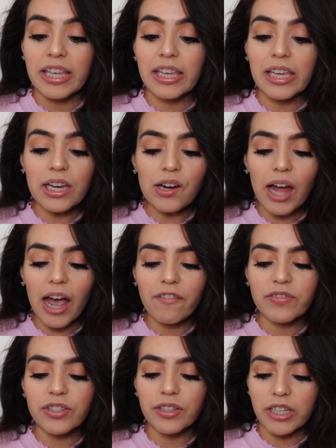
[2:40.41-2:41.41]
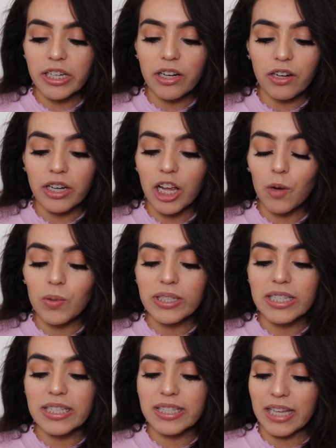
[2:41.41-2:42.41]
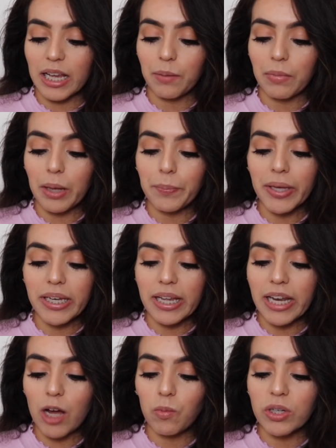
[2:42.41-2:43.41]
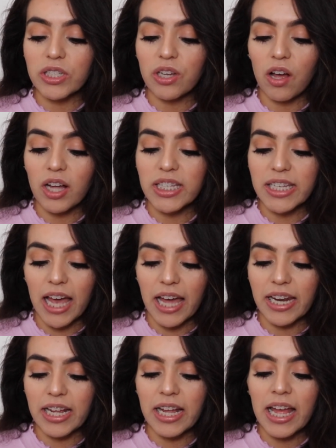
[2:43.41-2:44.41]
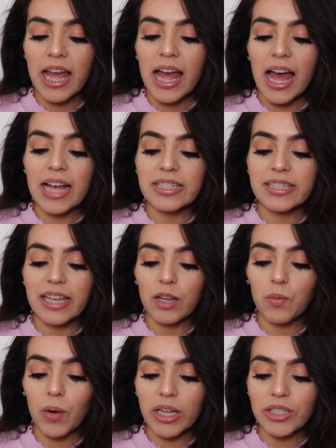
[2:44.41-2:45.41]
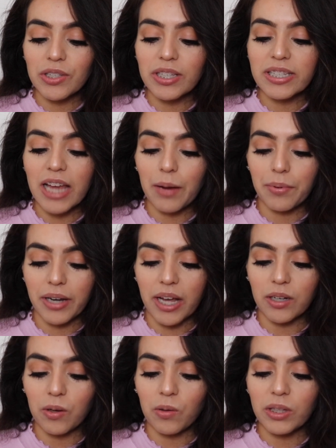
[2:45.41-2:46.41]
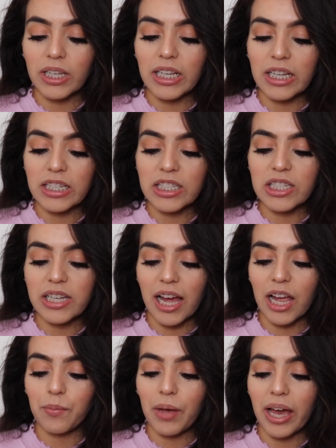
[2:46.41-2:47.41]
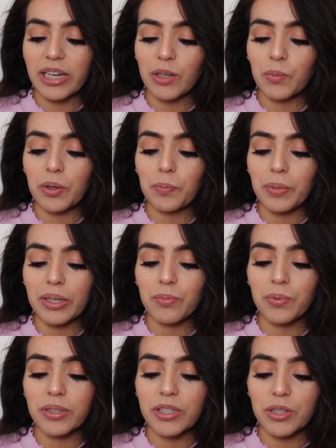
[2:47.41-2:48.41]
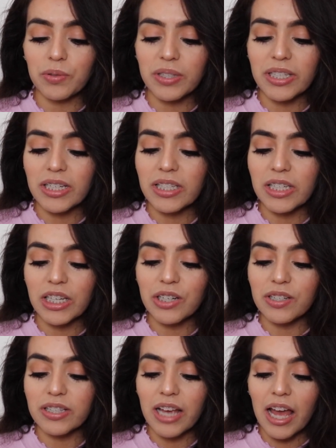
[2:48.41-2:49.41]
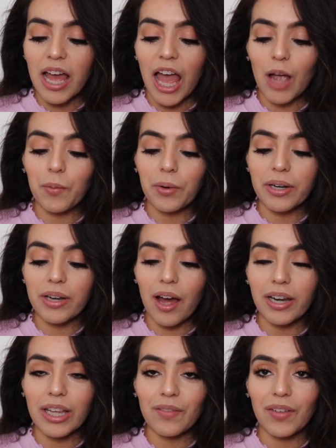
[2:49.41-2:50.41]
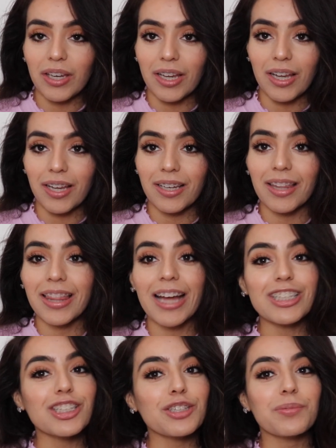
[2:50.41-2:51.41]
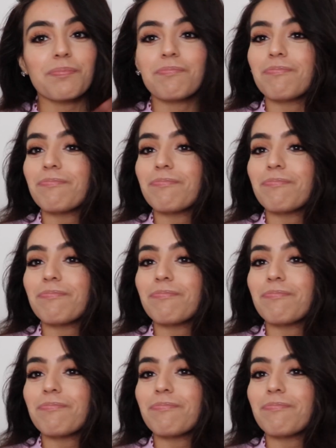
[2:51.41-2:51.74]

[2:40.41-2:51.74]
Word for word: Year after year, it was the same. Peninnah would taunt Hannah as they went to the tabernacle. Each time, Hannah would be reduced in tears and would not even eat. That just,